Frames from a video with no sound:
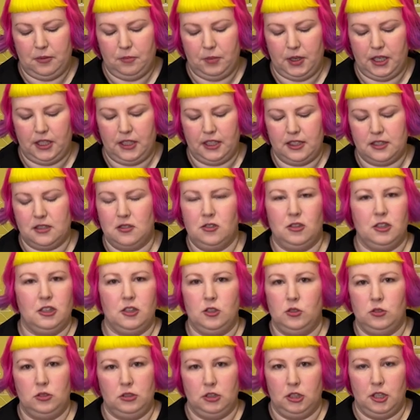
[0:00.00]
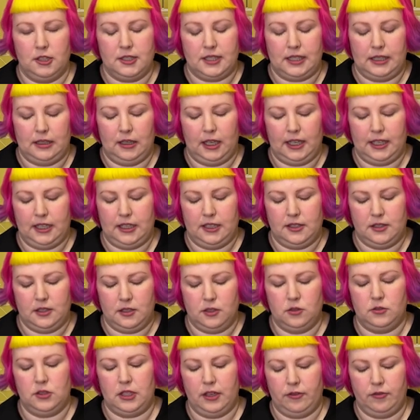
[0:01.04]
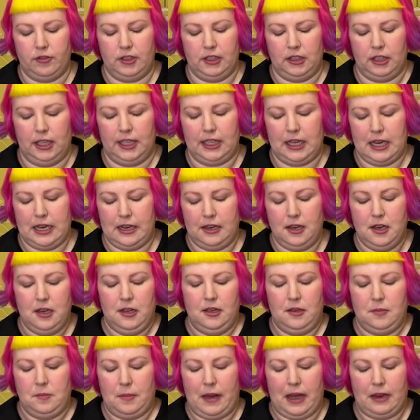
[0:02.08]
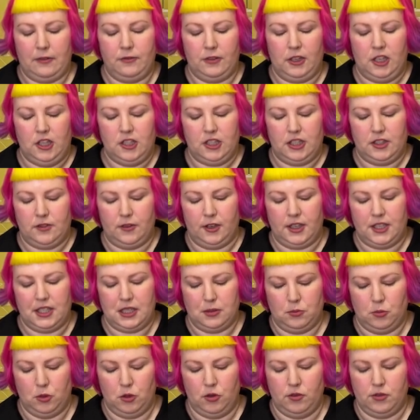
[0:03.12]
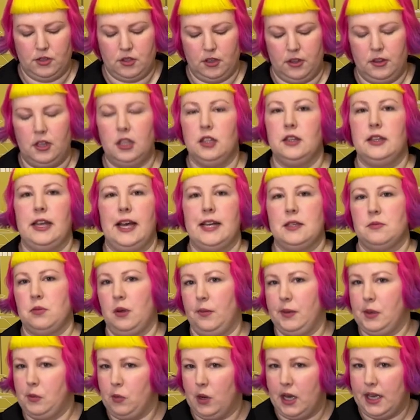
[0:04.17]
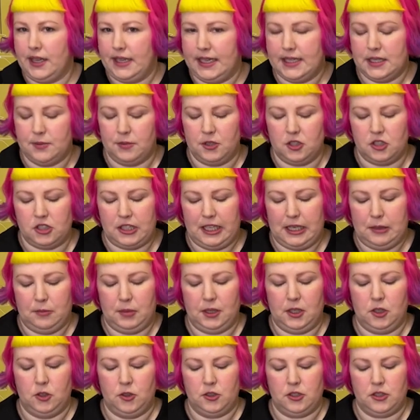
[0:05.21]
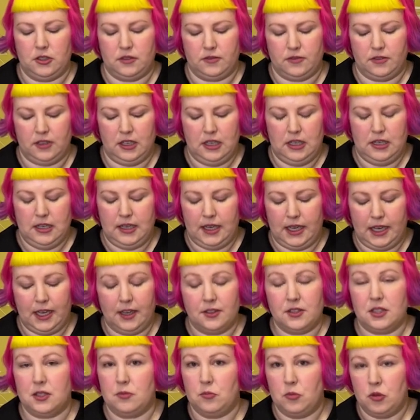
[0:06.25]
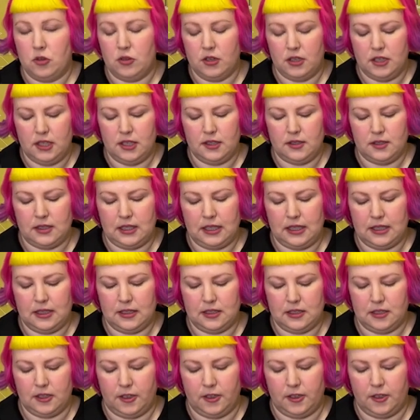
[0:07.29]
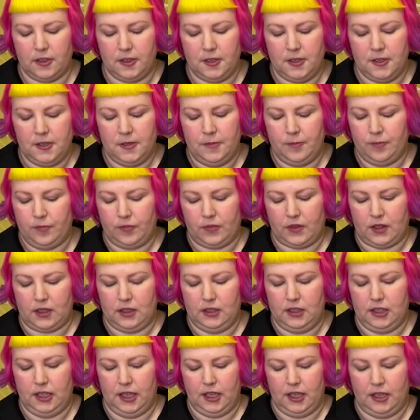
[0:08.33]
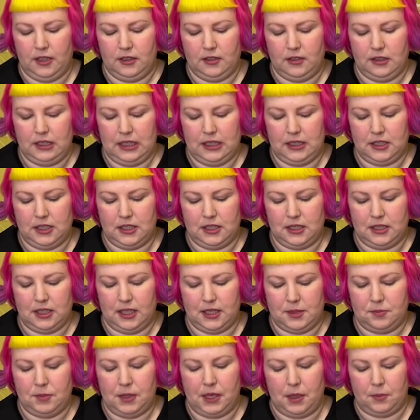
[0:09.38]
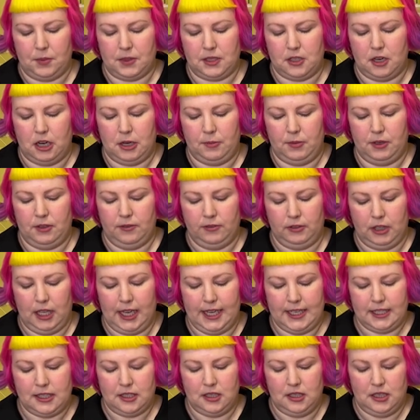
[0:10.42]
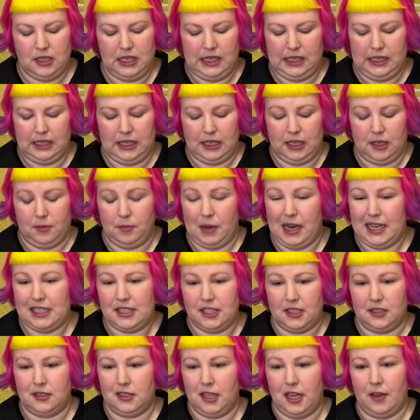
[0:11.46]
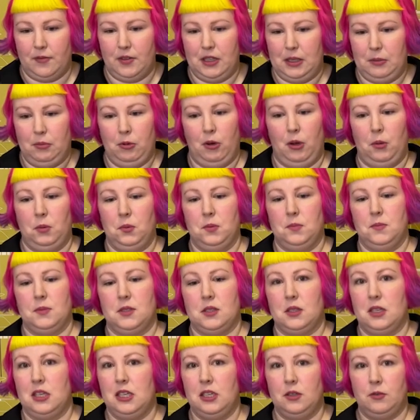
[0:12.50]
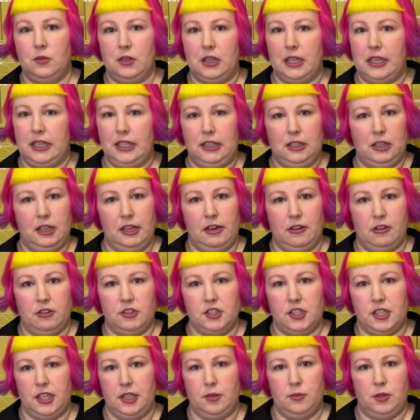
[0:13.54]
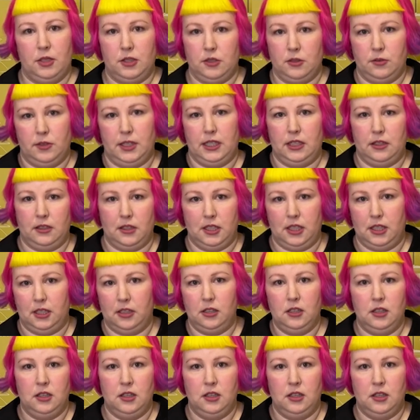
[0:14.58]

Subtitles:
but it's not at all glossy. Like, it is still definitely like a matte finish. It's very smooth. So I think that's probably why there's a bit of sheen, because of how smooth it is. So yeah, that just does pick up a tiny bit of light. I didn't have any problems with any glare or sheen when doing the